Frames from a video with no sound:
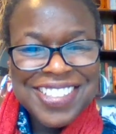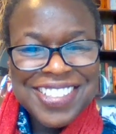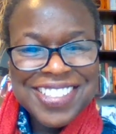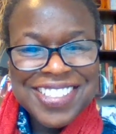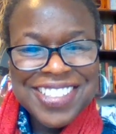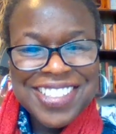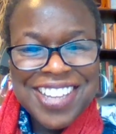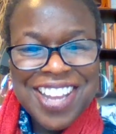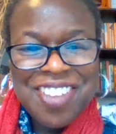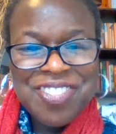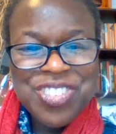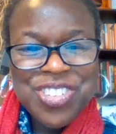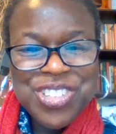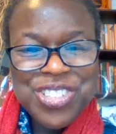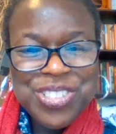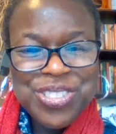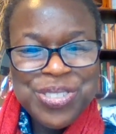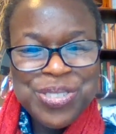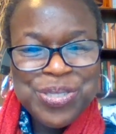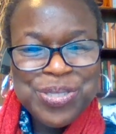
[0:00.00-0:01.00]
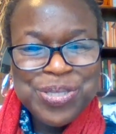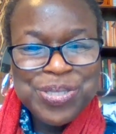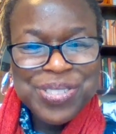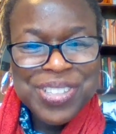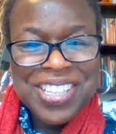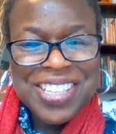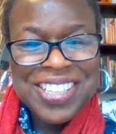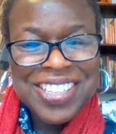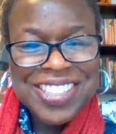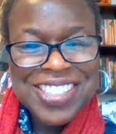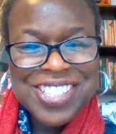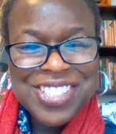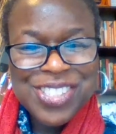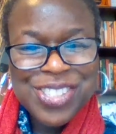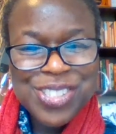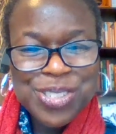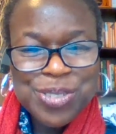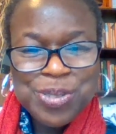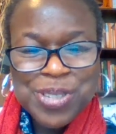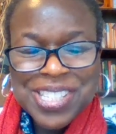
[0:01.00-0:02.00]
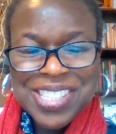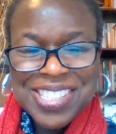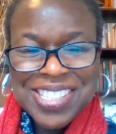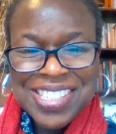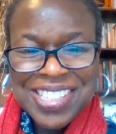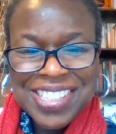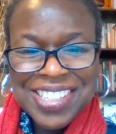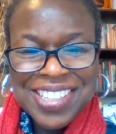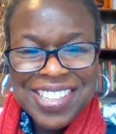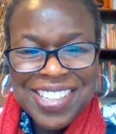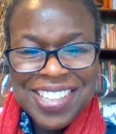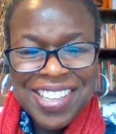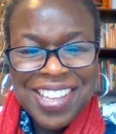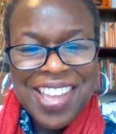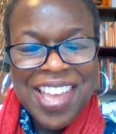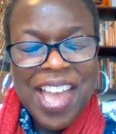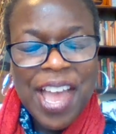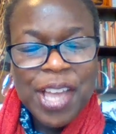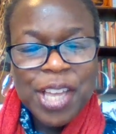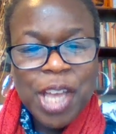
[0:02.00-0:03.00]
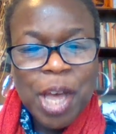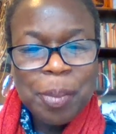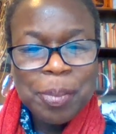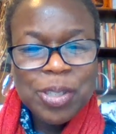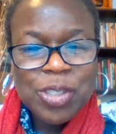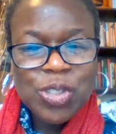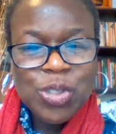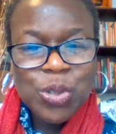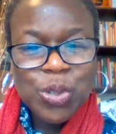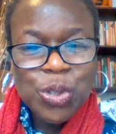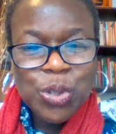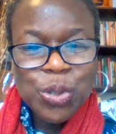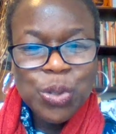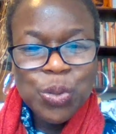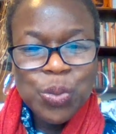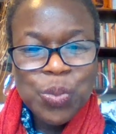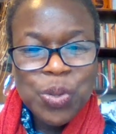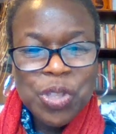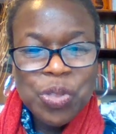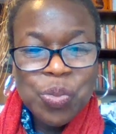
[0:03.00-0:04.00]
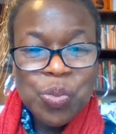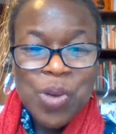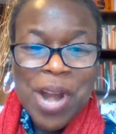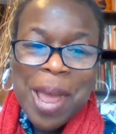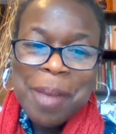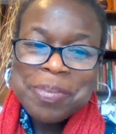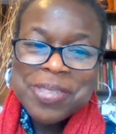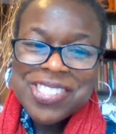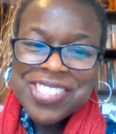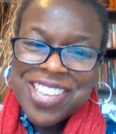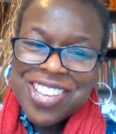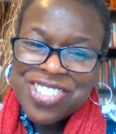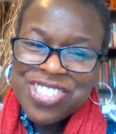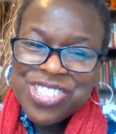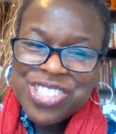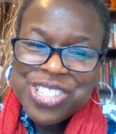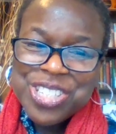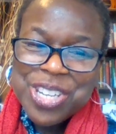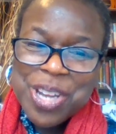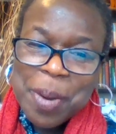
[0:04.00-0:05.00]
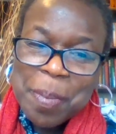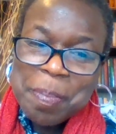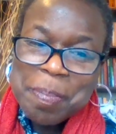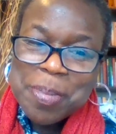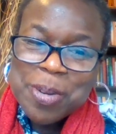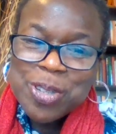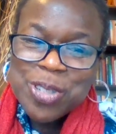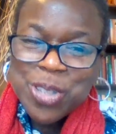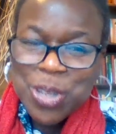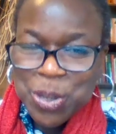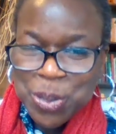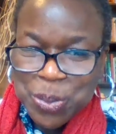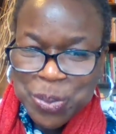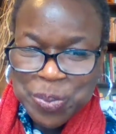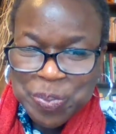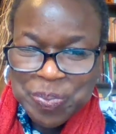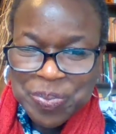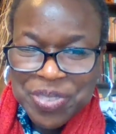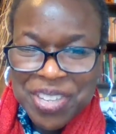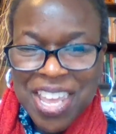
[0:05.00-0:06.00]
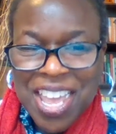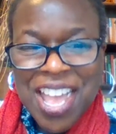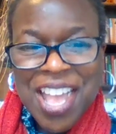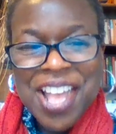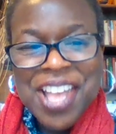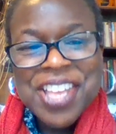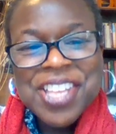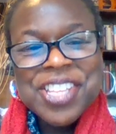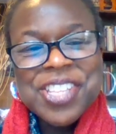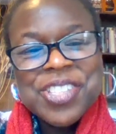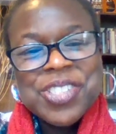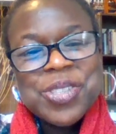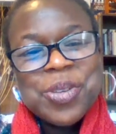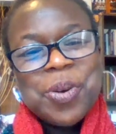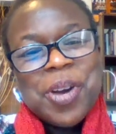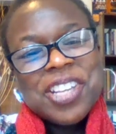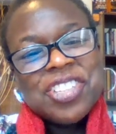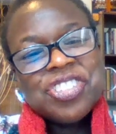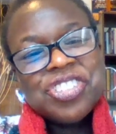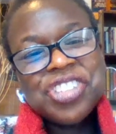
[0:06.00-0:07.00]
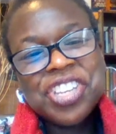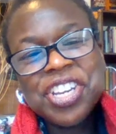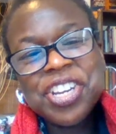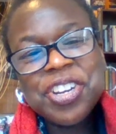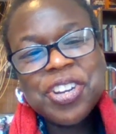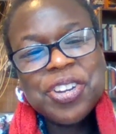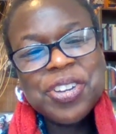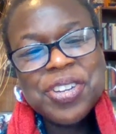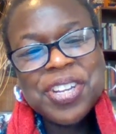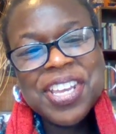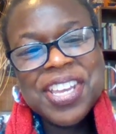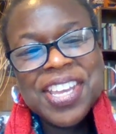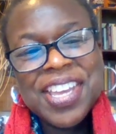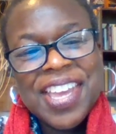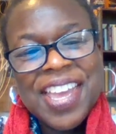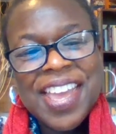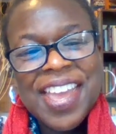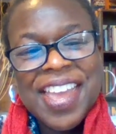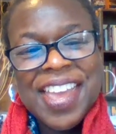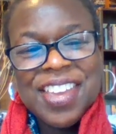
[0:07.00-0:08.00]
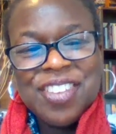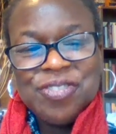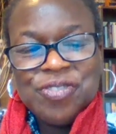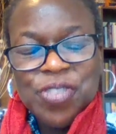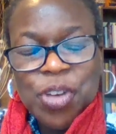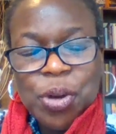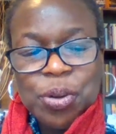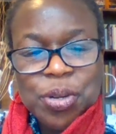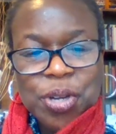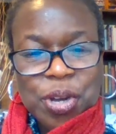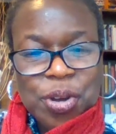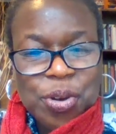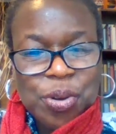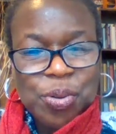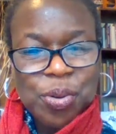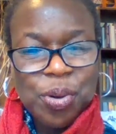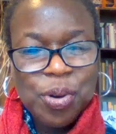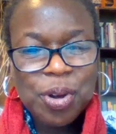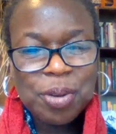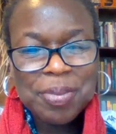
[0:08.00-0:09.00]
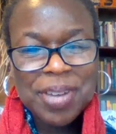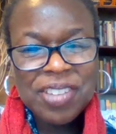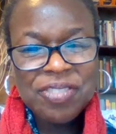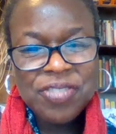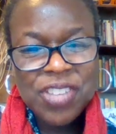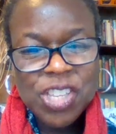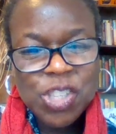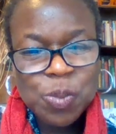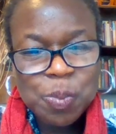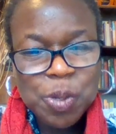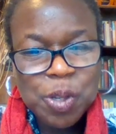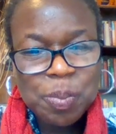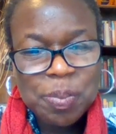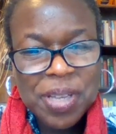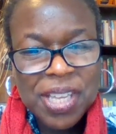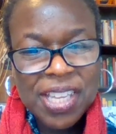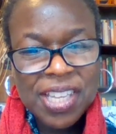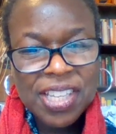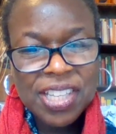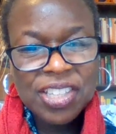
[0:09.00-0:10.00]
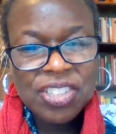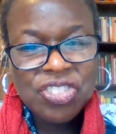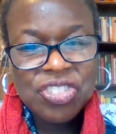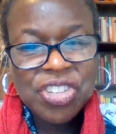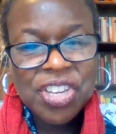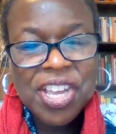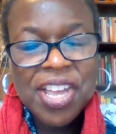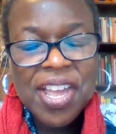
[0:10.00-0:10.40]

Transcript: Good afternoon. This is Christina coming to you with wrap session number 2. So, I shared a photo on my Facebook page